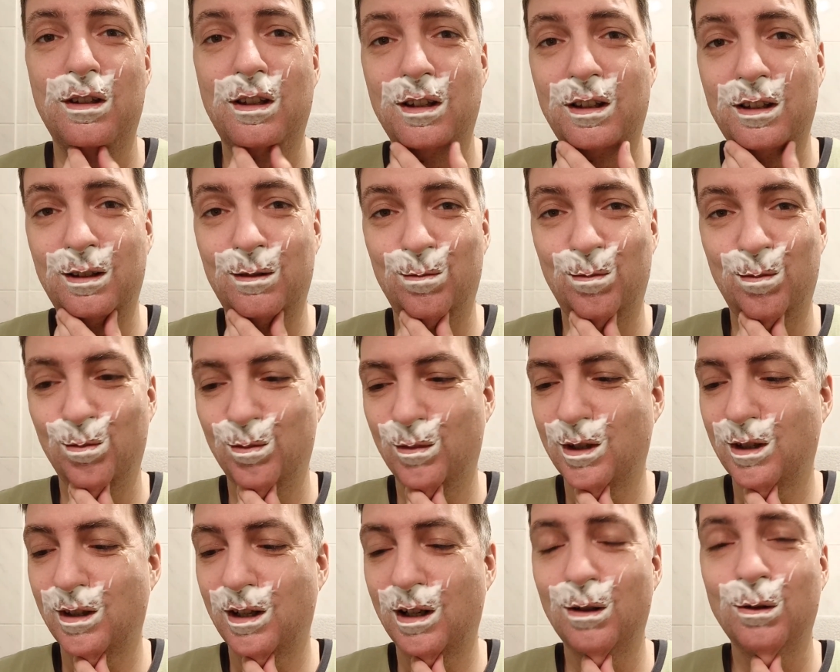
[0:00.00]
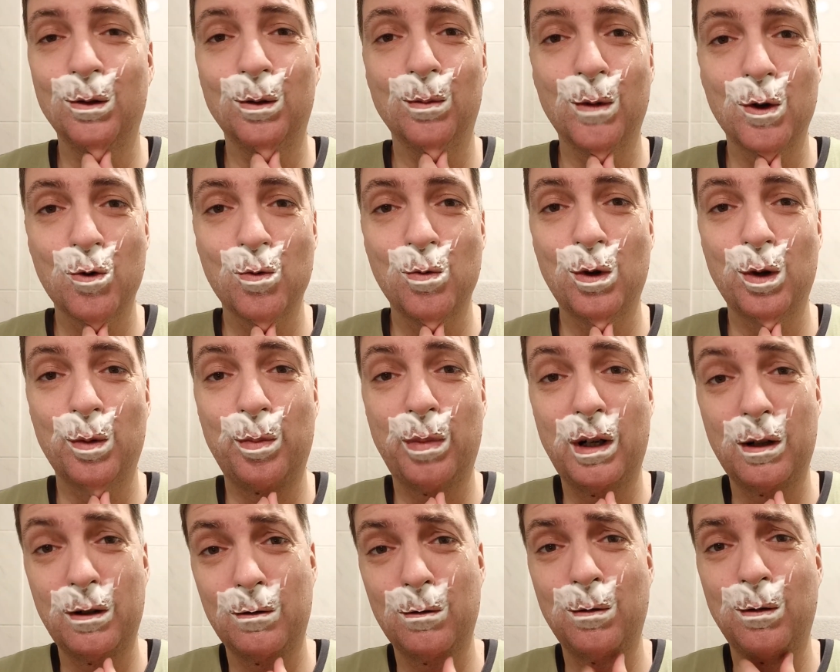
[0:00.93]
they sound much more
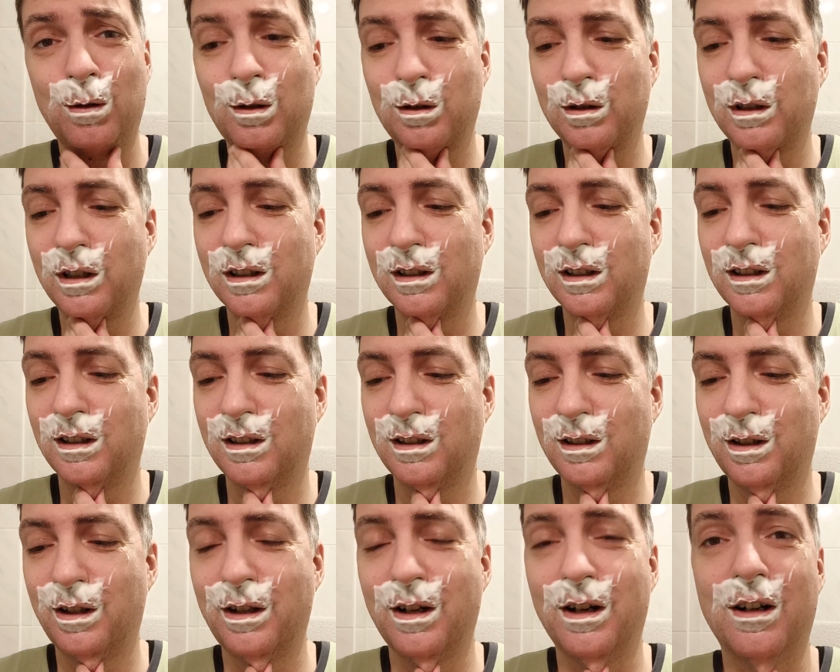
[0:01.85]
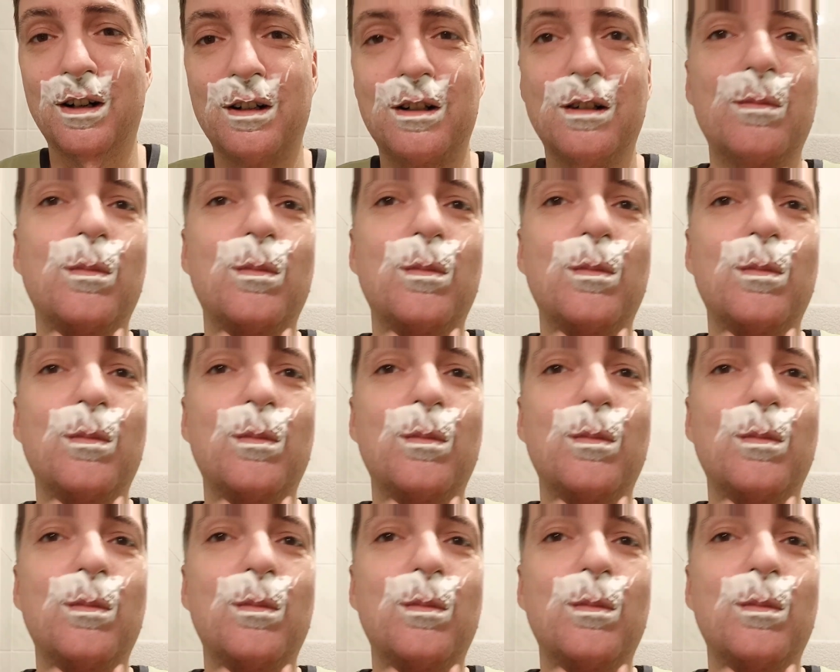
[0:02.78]
powerful than they are.